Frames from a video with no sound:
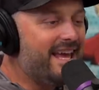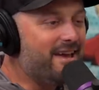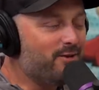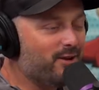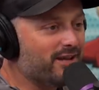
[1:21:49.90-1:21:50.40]
If
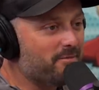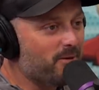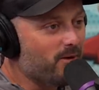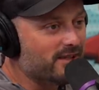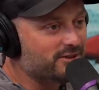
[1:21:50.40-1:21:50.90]
you're going to let
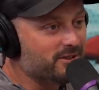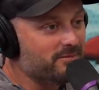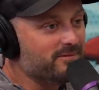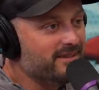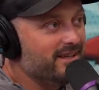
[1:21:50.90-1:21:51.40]
me watch
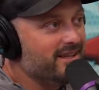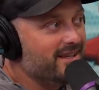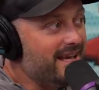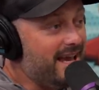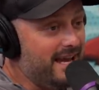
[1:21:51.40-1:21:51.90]
some
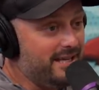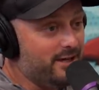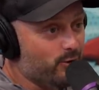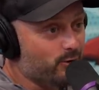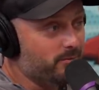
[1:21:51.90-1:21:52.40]

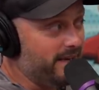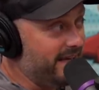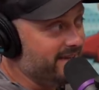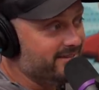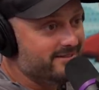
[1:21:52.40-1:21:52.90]
80-year-old
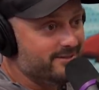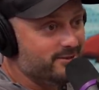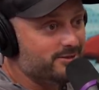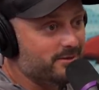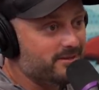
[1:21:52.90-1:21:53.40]
man
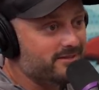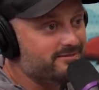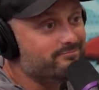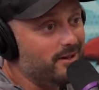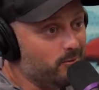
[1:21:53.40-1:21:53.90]
do
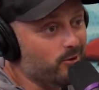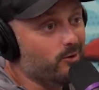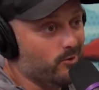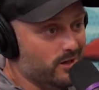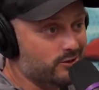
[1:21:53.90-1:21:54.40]
something, I'm going to
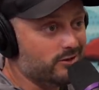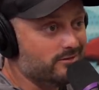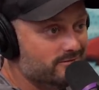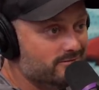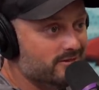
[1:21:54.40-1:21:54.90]
go watch
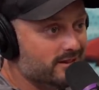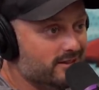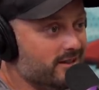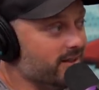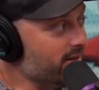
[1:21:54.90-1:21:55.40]
it. I'll
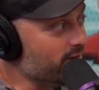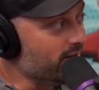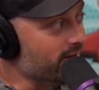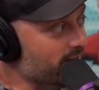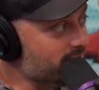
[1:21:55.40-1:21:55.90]
tell you that
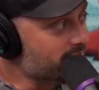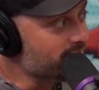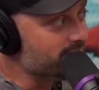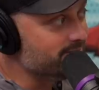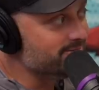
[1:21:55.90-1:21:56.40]
right now.
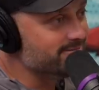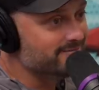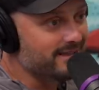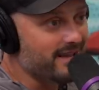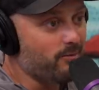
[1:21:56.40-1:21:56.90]

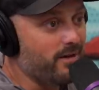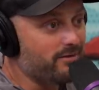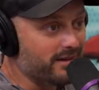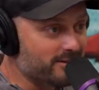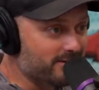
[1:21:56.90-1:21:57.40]
I can't
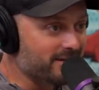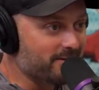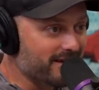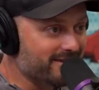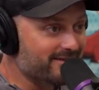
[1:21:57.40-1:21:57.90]
wait for that one to
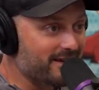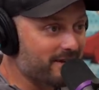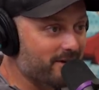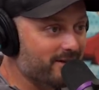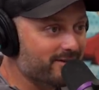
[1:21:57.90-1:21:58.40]
come out.
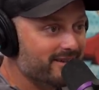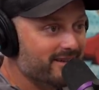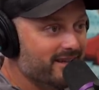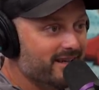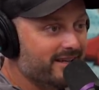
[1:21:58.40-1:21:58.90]
Rambo.
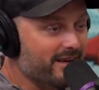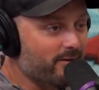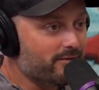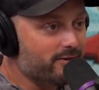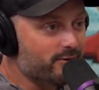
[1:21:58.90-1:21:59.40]
Can't
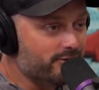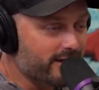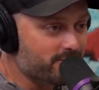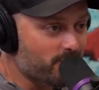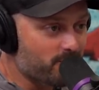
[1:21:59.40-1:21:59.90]
wait for the new
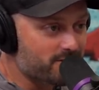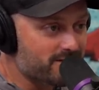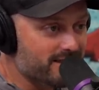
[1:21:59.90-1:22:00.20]
Transformers